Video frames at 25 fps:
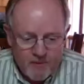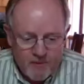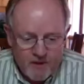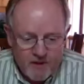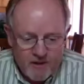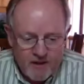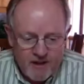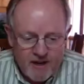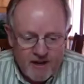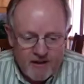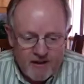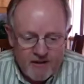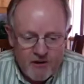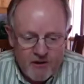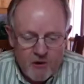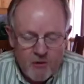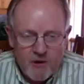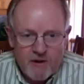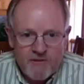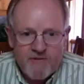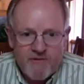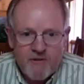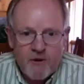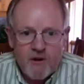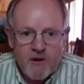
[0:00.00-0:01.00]
and you're
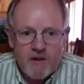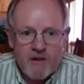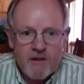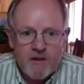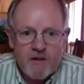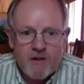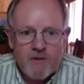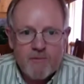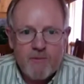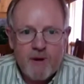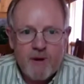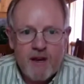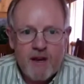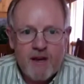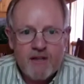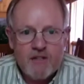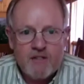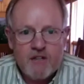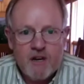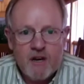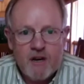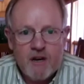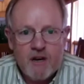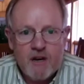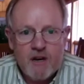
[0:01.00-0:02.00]
referring to the
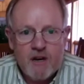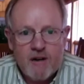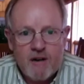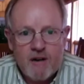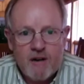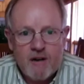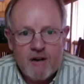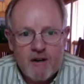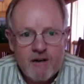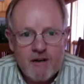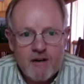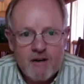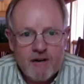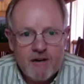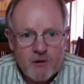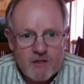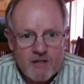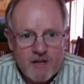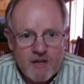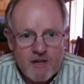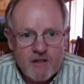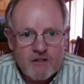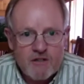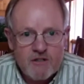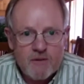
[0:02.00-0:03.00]
Paycheck
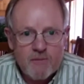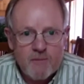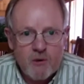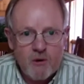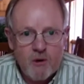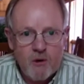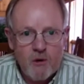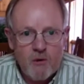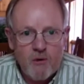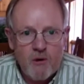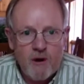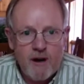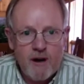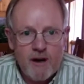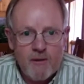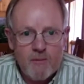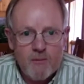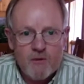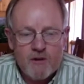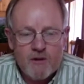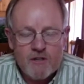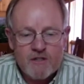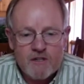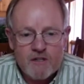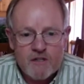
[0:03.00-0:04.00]
Protection Program,
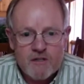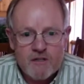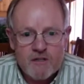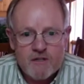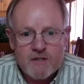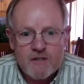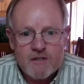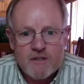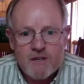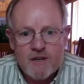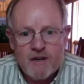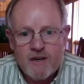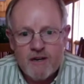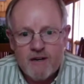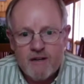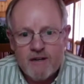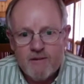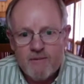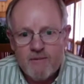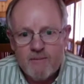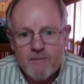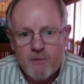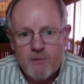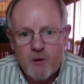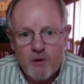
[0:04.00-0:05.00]
which is
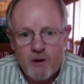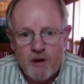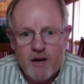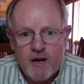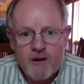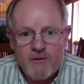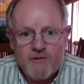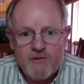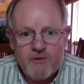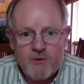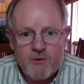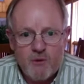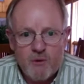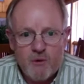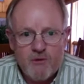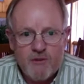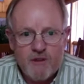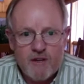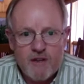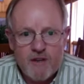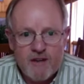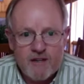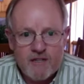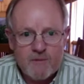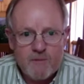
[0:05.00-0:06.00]
put out through the
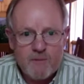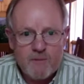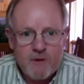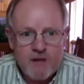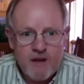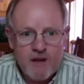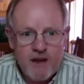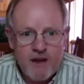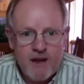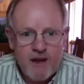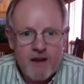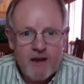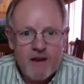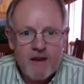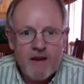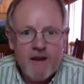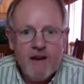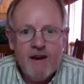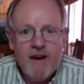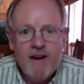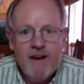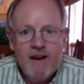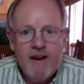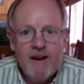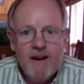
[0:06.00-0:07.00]
SBA
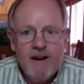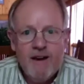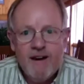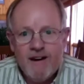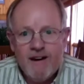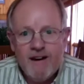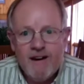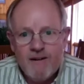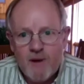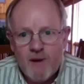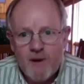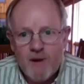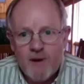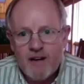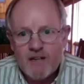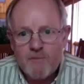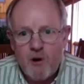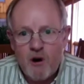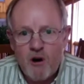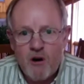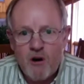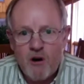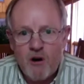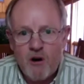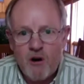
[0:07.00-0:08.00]
as
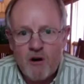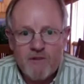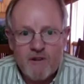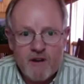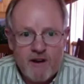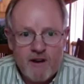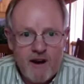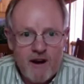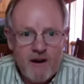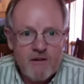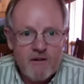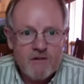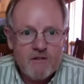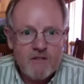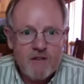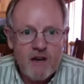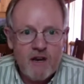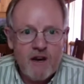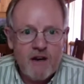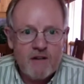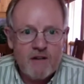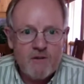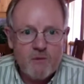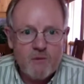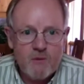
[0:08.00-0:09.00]
part of the CARES
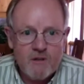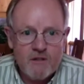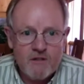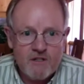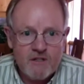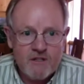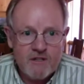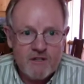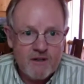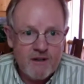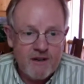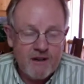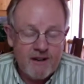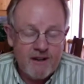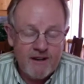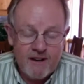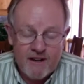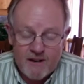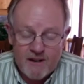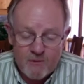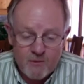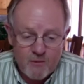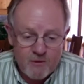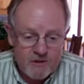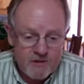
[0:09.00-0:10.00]
Act, which
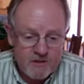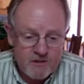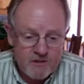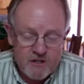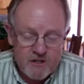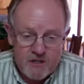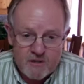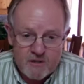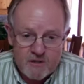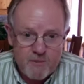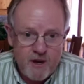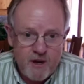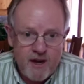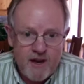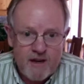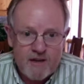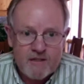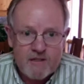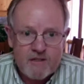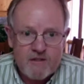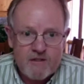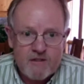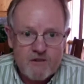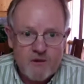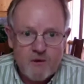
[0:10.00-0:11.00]
again was just
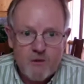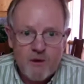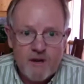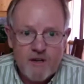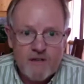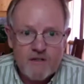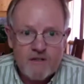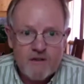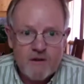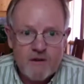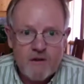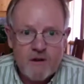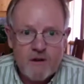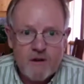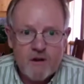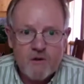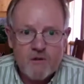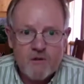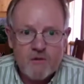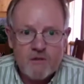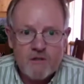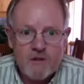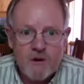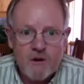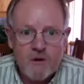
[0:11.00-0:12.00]
passed 2 weeks ago.
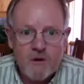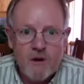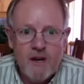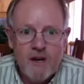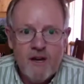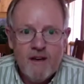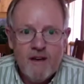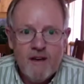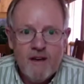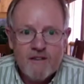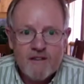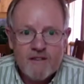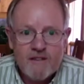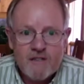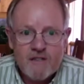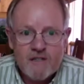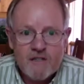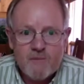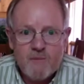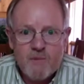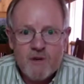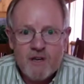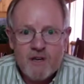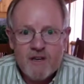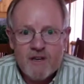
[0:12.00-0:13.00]
So this has
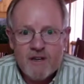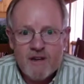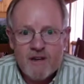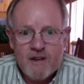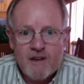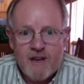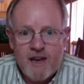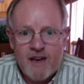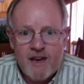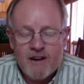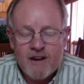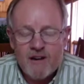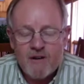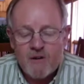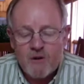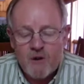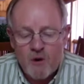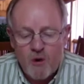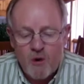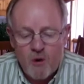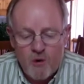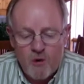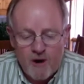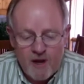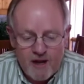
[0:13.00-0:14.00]
been an
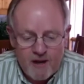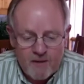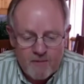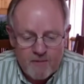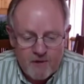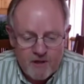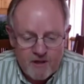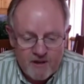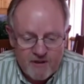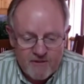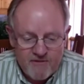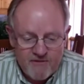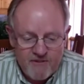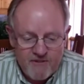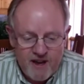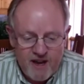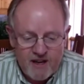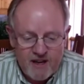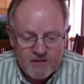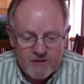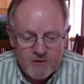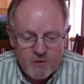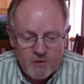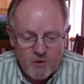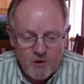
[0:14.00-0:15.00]
incredibly
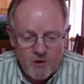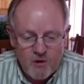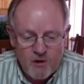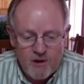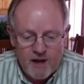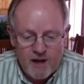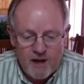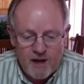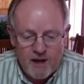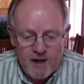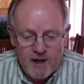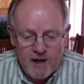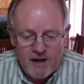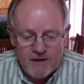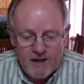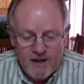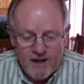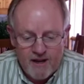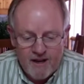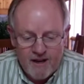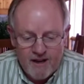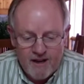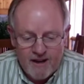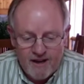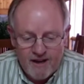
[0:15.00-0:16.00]
fast rollout
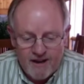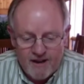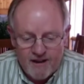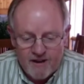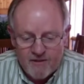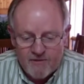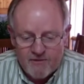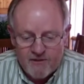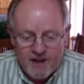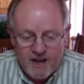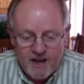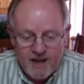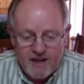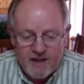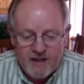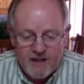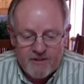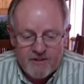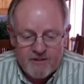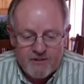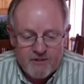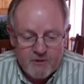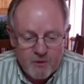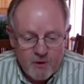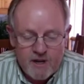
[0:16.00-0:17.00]
of a
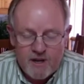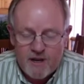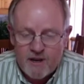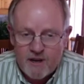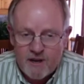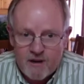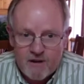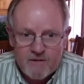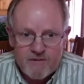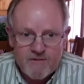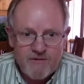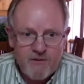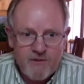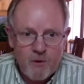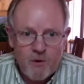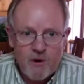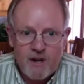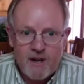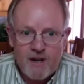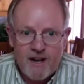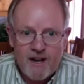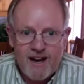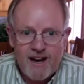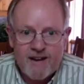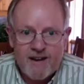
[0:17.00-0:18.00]

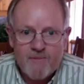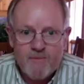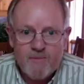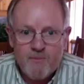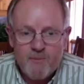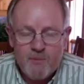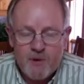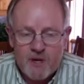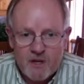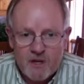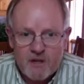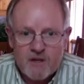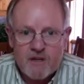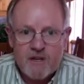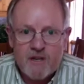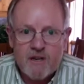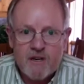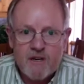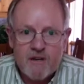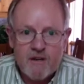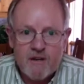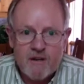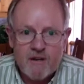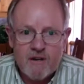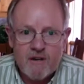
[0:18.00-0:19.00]
$349
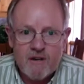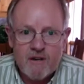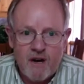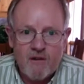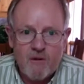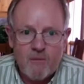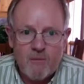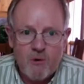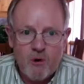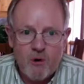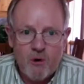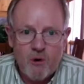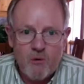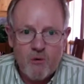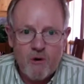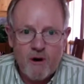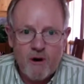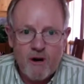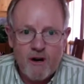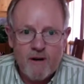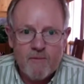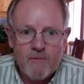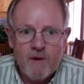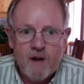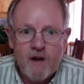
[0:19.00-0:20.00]
billion
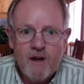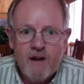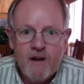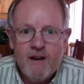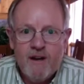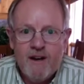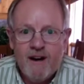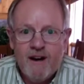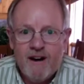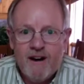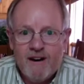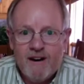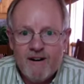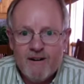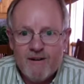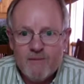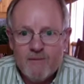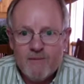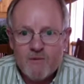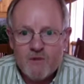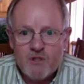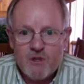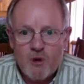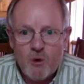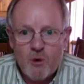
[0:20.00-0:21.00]
program.
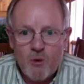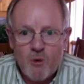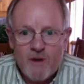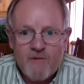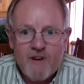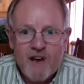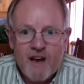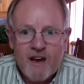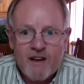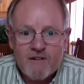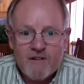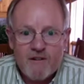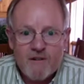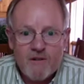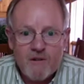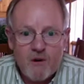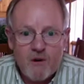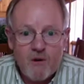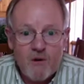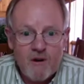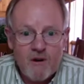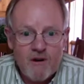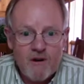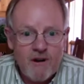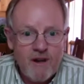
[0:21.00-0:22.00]
So we've had to
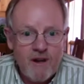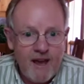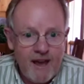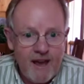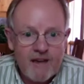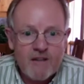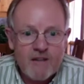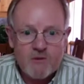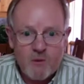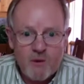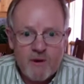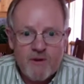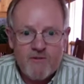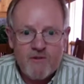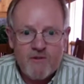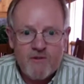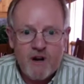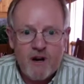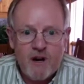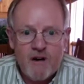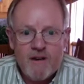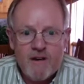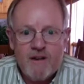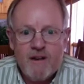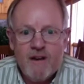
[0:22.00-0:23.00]
learn as we've
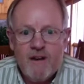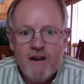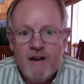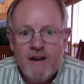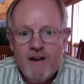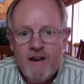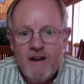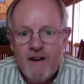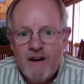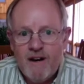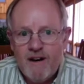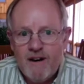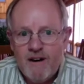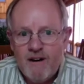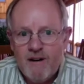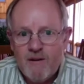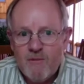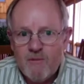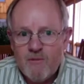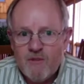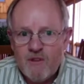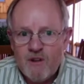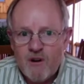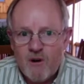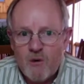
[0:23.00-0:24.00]
gone.
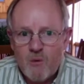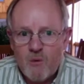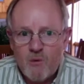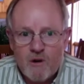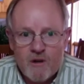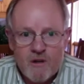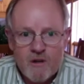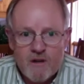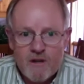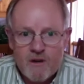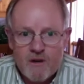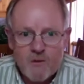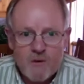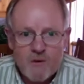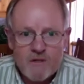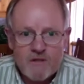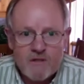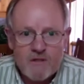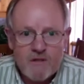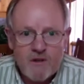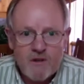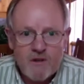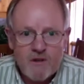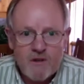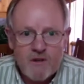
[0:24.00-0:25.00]
There really was
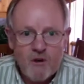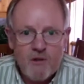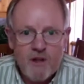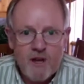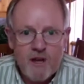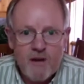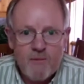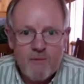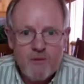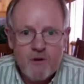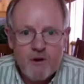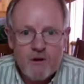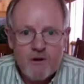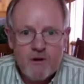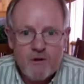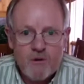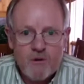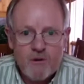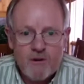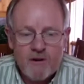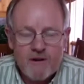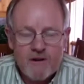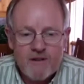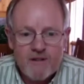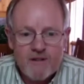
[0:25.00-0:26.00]
no playbook,
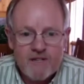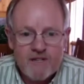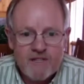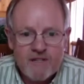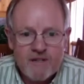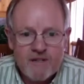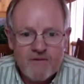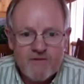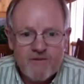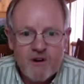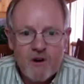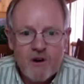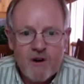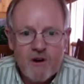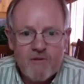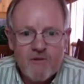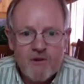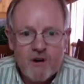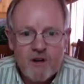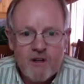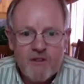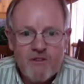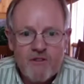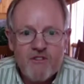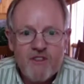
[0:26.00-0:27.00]
or at least a very,
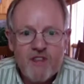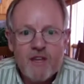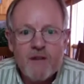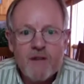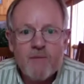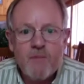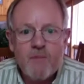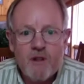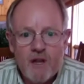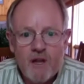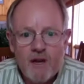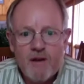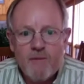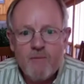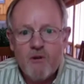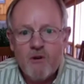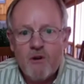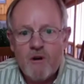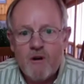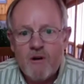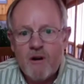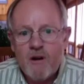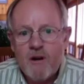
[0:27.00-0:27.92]
very thin playbook